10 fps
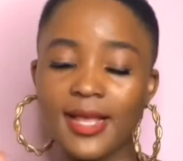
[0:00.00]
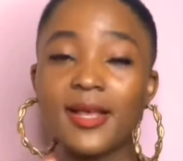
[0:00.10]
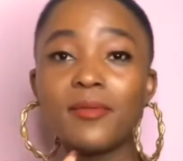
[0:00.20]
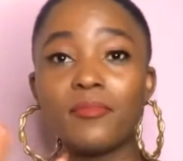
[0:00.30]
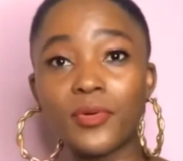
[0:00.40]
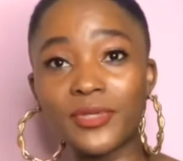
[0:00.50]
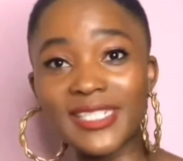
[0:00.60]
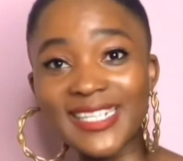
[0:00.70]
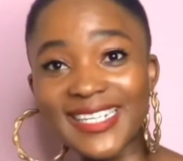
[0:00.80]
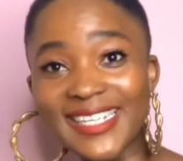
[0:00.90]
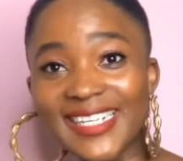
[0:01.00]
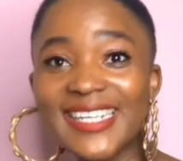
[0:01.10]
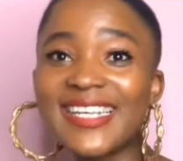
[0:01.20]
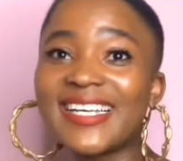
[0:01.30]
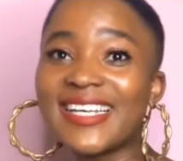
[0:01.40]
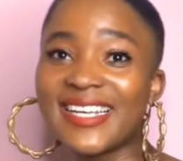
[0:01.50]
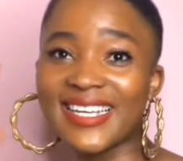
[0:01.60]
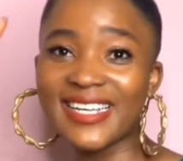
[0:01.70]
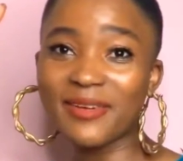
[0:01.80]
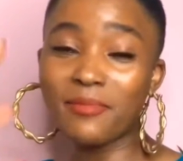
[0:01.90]
Bhudhi.
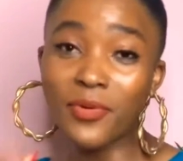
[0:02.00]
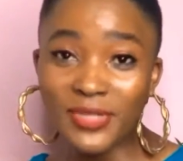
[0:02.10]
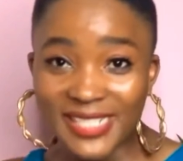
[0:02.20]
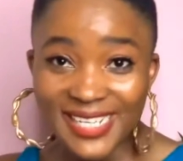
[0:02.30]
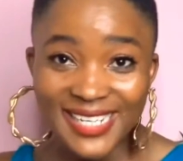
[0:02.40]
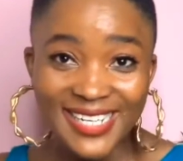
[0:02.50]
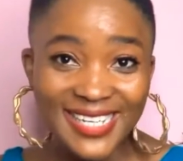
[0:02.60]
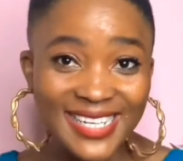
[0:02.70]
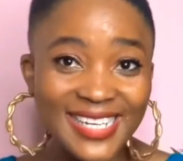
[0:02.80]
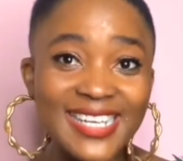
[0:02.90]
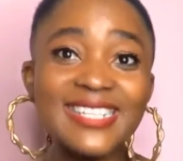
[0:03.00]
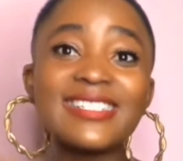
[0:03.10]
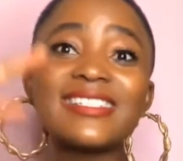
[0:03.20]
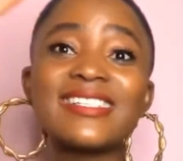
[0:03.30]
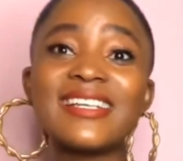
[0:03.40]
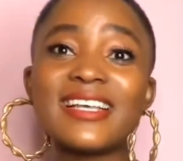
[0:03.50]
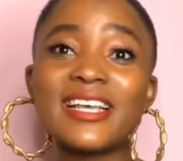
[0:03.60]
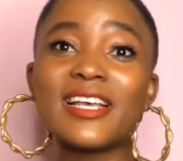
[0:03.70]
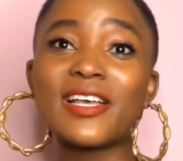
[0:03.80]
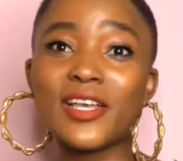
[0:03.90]
Bhudhi is
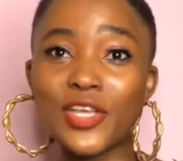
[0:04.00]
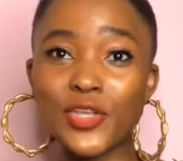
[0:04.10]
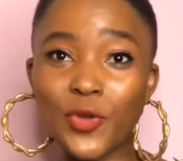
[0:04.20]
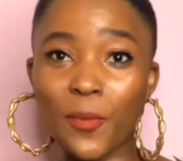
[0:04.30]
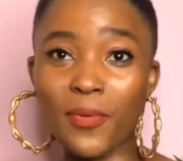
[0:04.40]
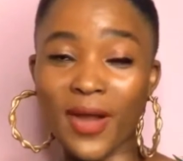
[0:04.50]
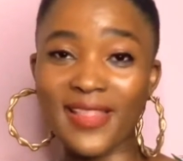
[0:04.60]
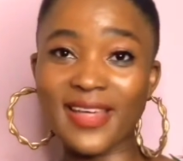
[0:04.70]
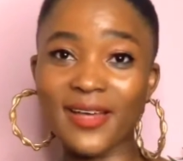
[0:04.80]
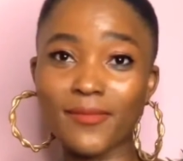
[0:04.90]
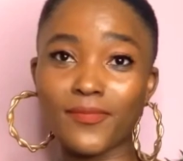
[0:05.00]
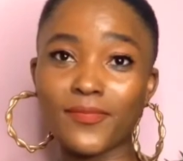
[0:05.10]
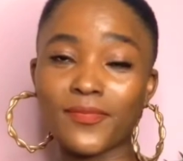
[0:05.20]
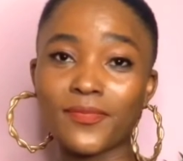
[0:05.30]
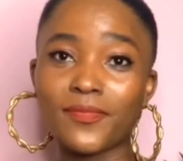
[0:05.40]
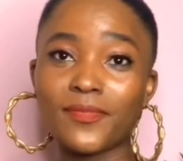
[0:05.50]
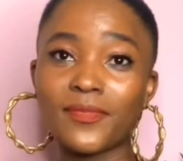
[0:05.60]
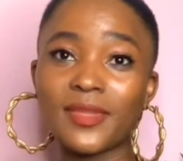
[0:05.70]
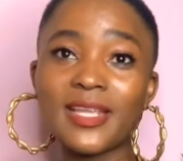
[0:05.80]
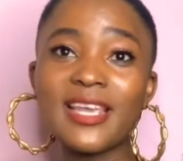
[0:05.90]
your brother.
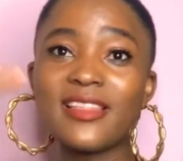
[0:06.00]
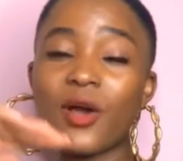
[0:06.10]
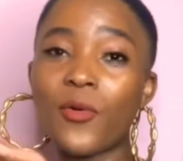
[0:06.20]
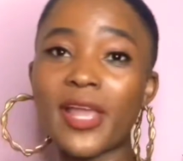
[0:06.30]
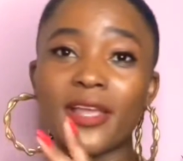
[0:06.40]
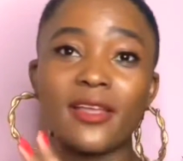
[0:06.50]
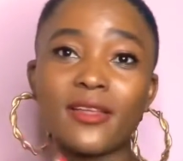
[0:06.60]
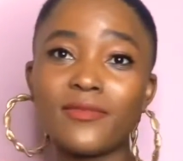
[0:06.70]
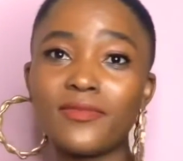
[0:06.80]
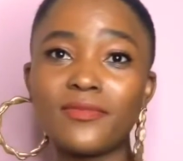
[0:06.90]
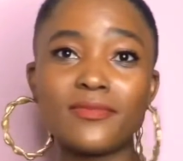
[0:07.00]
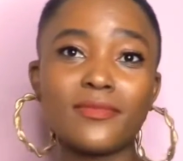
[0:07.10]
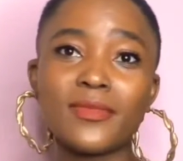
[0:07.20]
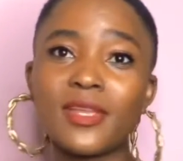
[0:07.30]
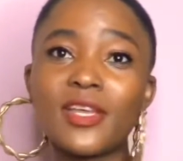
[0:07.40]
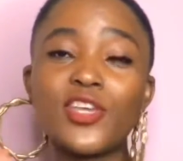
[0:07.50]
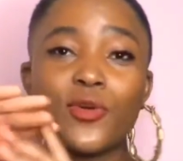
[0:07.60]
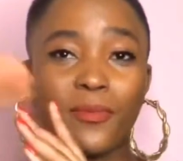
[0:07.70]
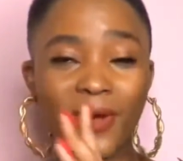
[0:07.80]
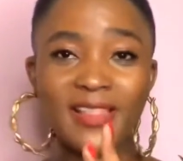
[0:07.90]
Either way, your
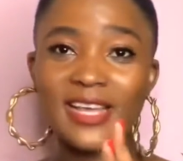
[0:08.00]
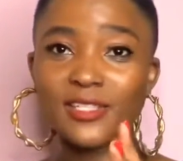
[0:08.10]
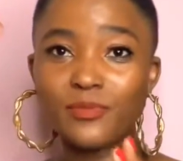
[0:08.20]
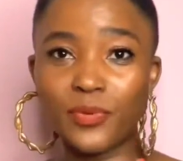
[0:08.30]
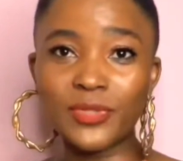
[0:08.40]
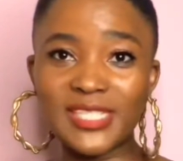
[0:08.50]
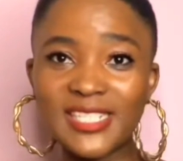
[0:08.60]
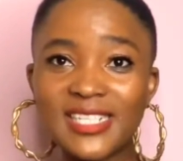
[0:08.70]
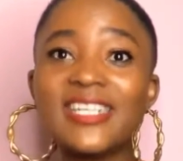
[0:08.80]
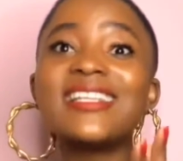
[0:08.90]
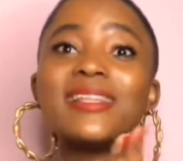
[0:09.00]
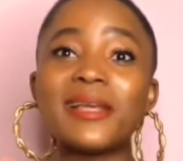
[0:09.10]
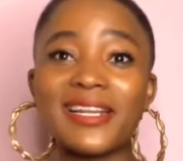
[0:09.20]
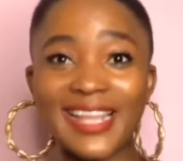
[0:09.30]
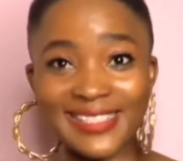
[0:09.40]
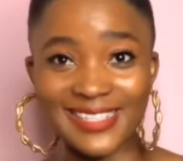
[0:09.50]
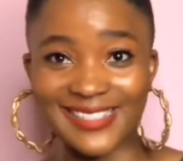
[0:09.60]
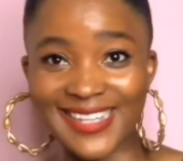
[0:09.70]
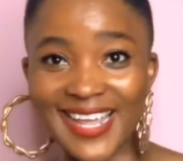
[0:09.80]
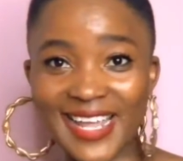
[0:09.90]
brother is Bhudhi. And that's a
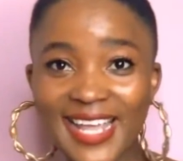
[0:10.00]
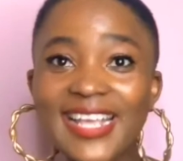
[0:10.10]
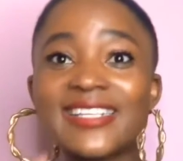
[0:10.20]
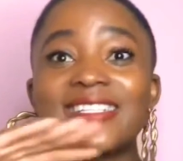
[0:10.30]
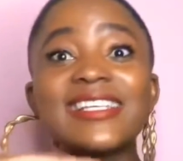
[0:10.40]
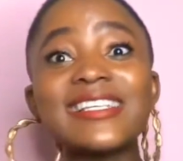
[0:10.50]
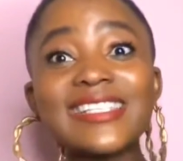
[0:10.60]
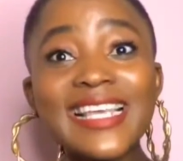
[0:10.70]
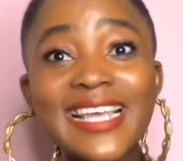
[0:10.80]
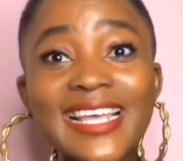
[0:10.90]
slang. Sisi,